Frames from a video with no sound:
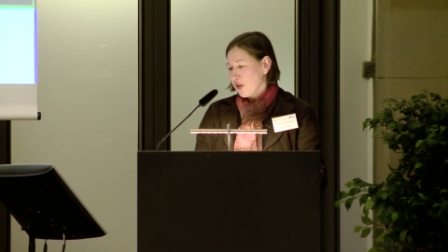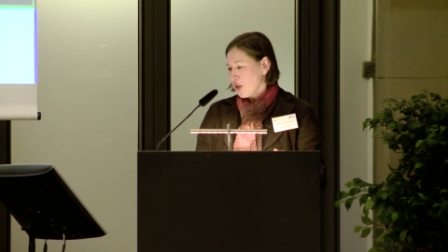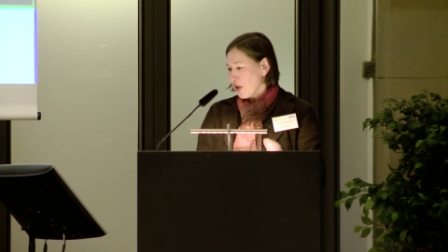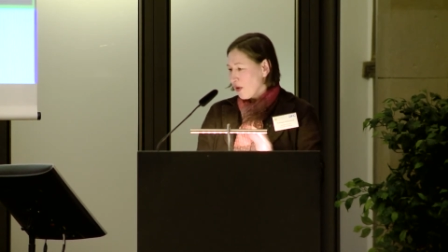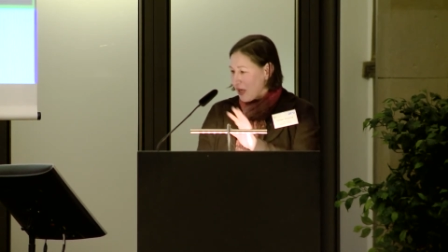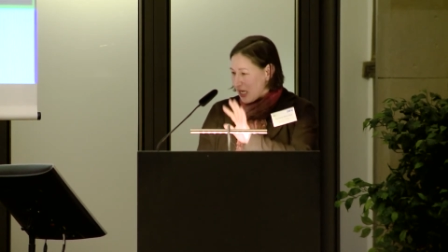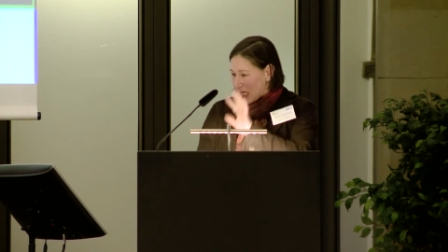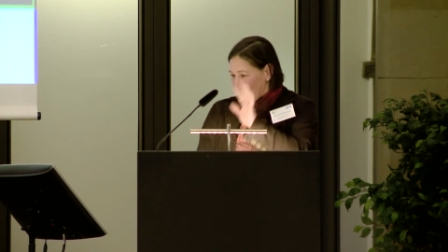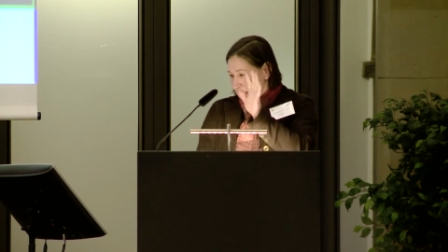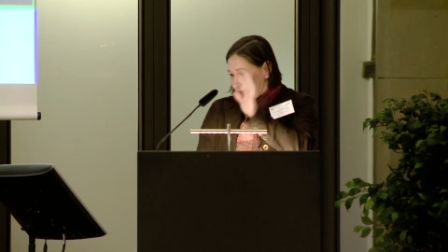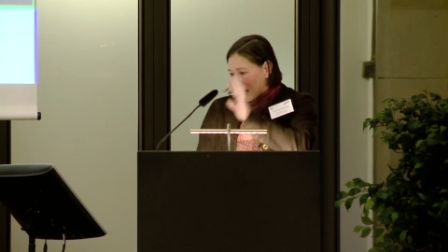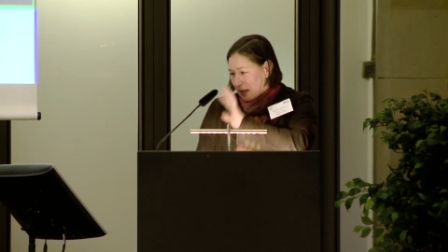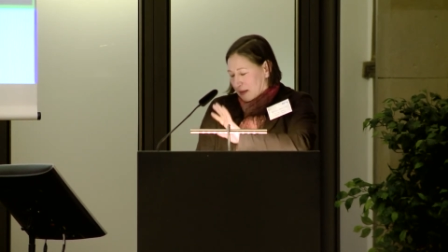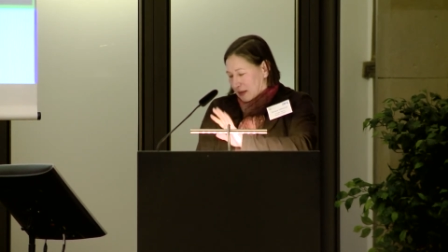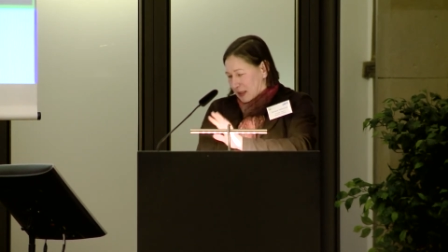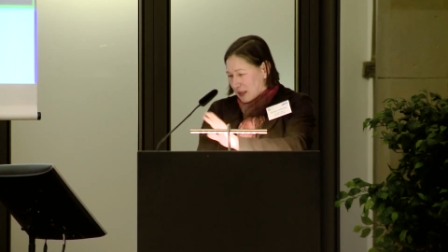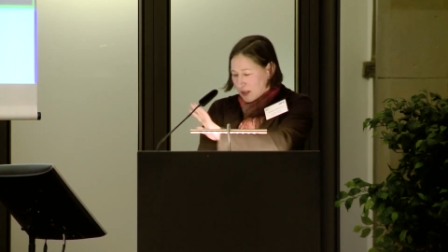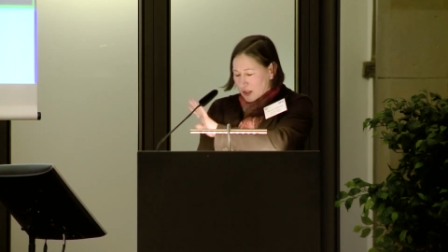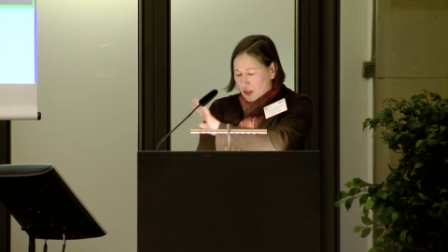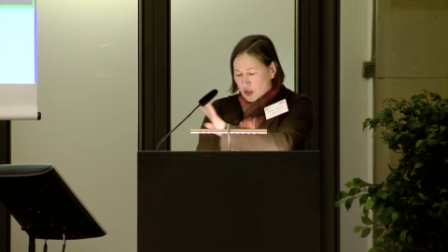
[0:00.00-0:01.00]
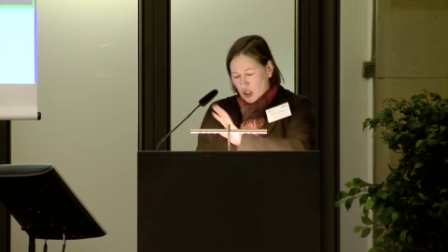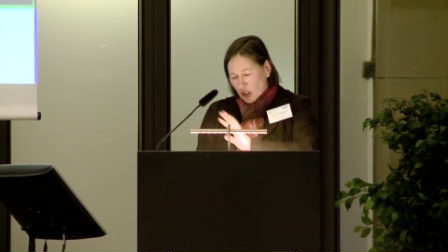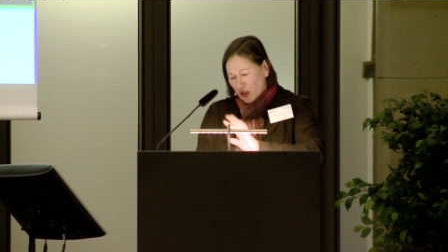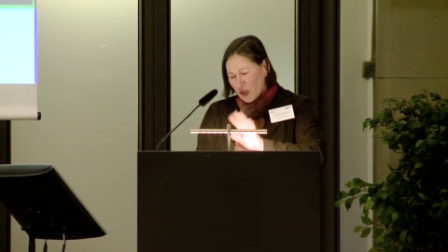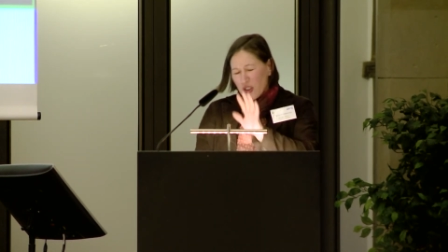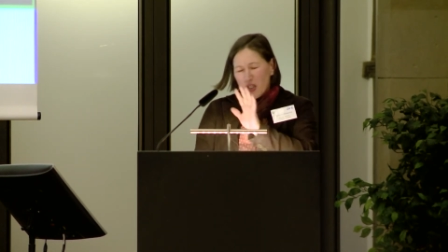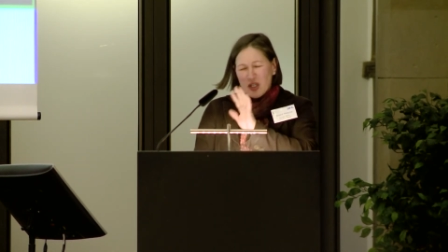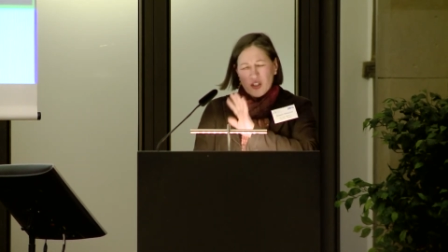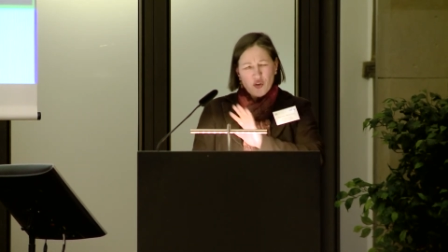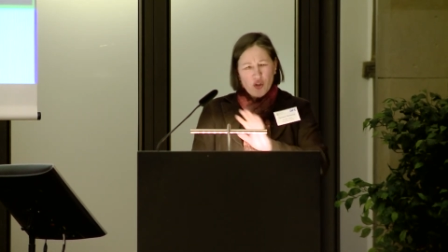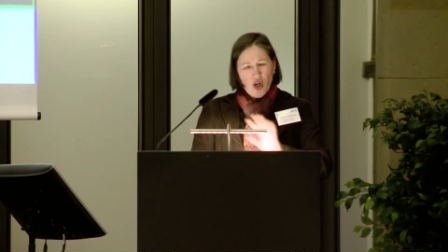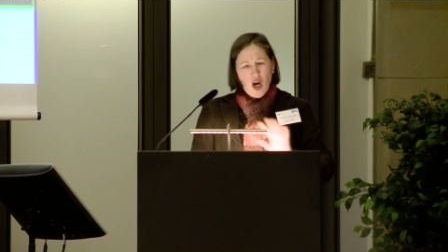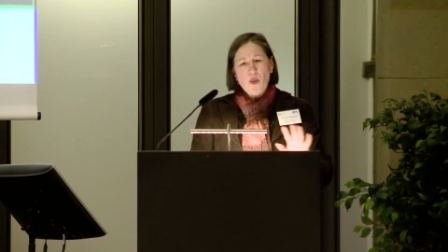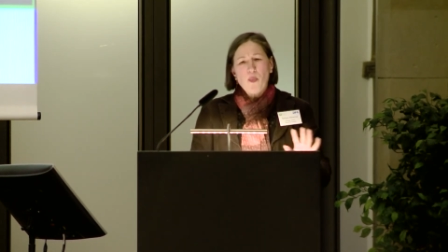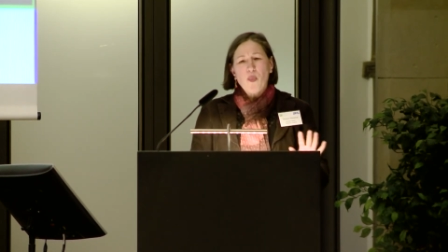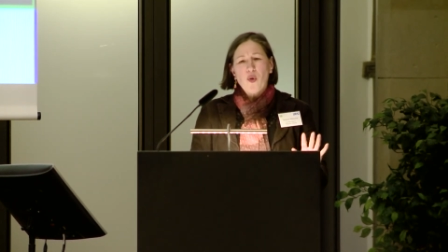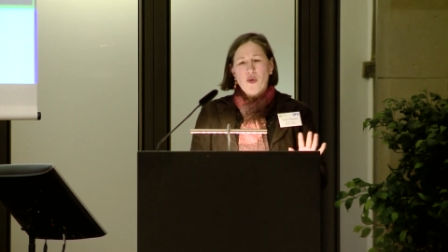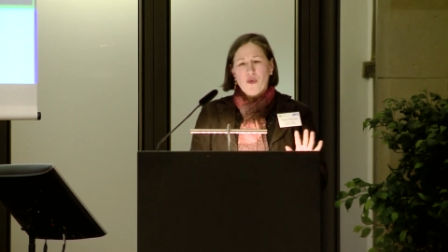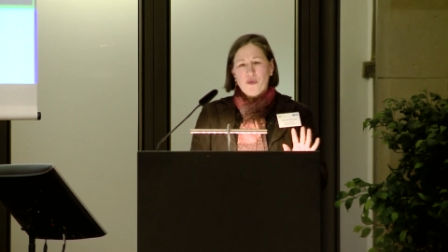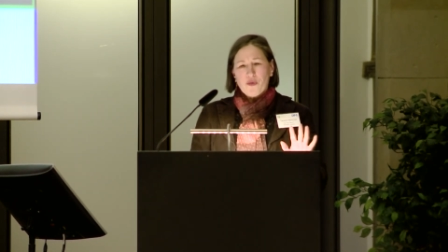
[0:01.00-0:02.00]
So this is just an
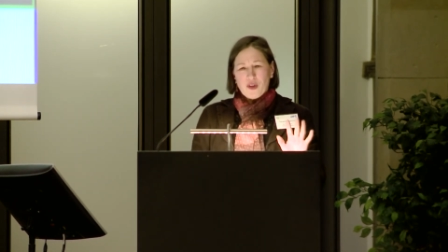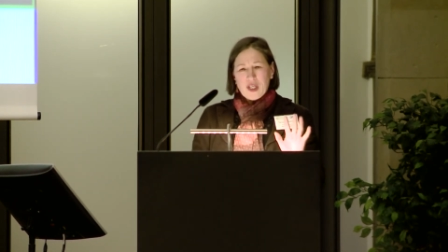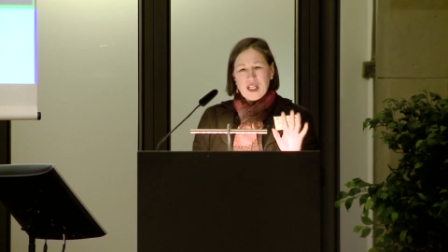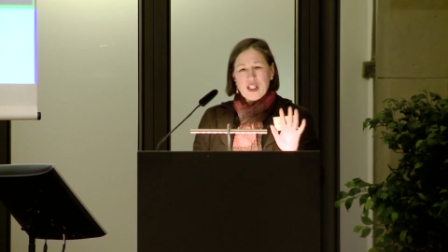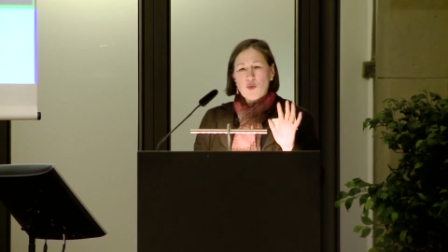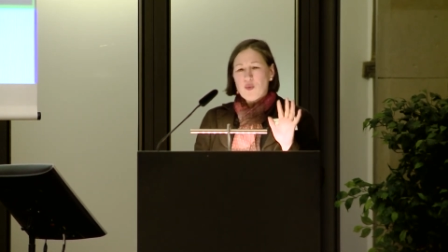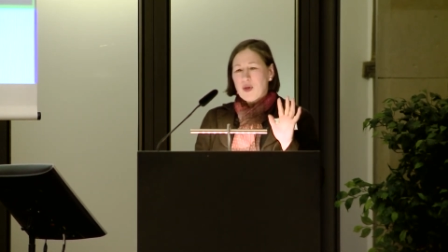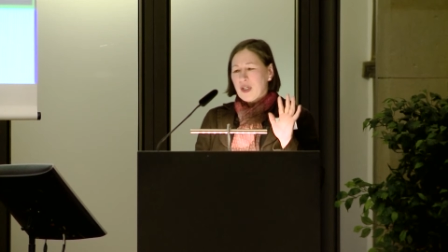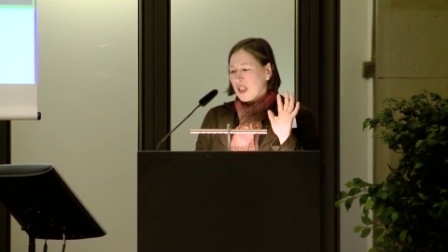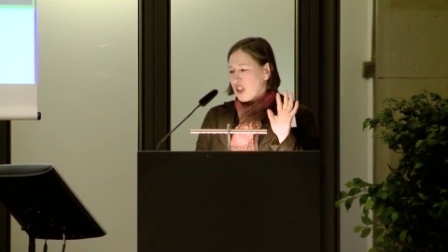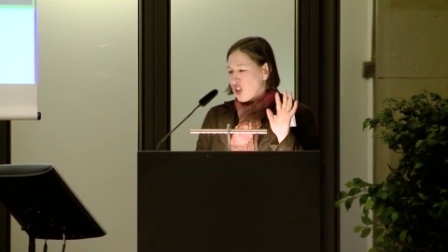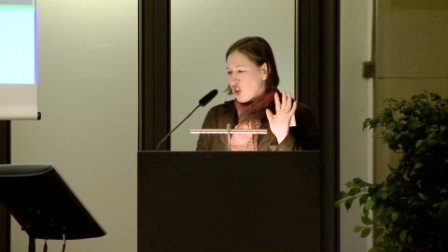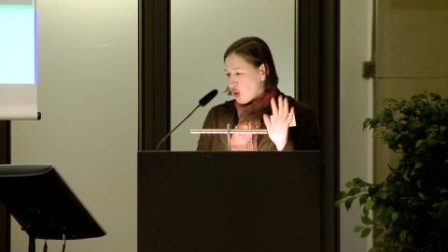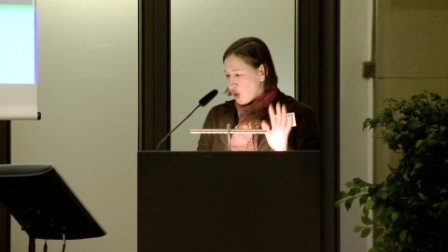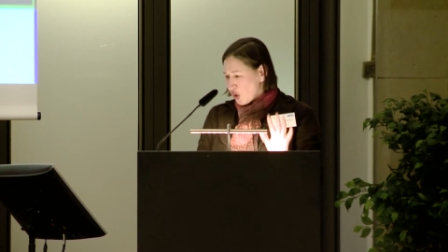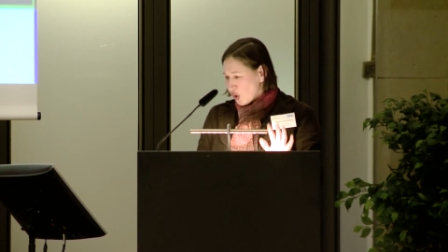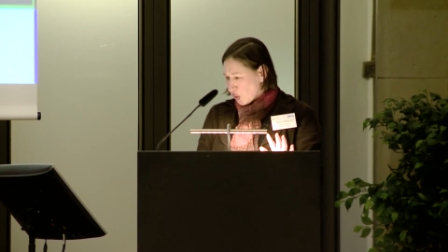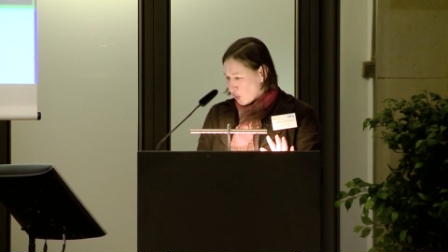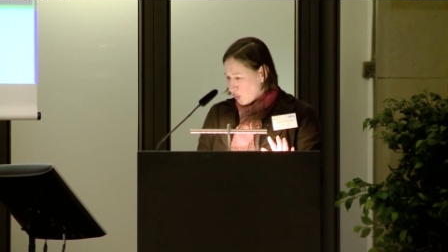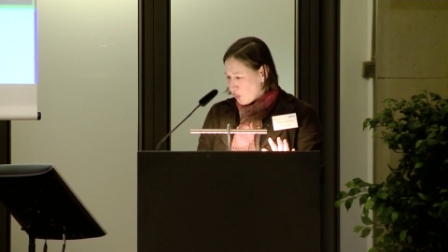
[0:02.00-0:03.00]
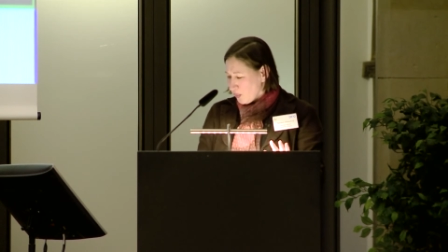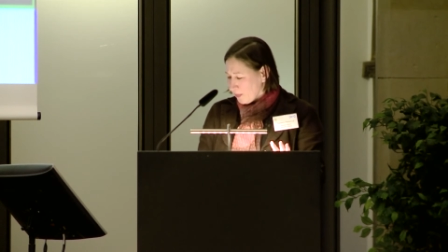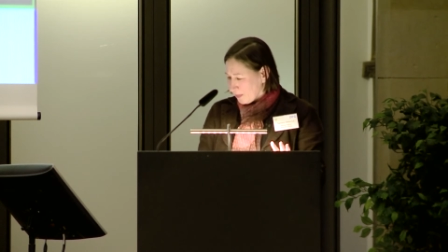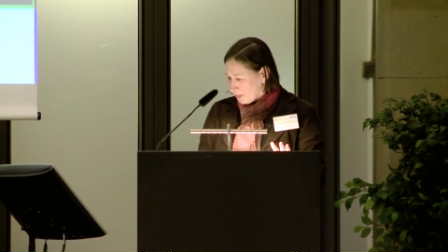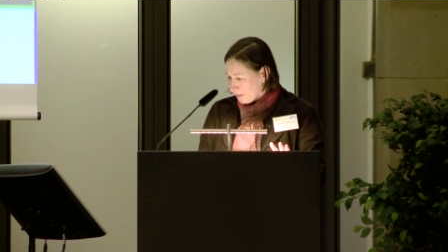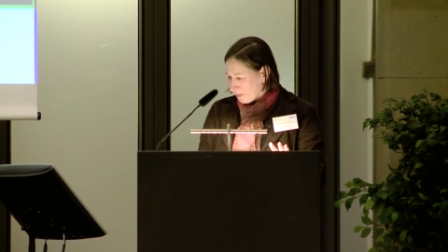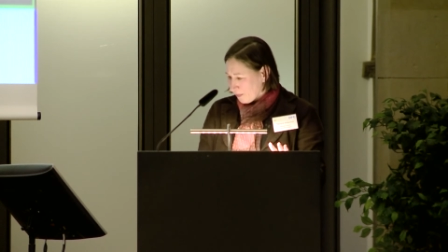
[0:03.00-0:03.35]
example of things we can do,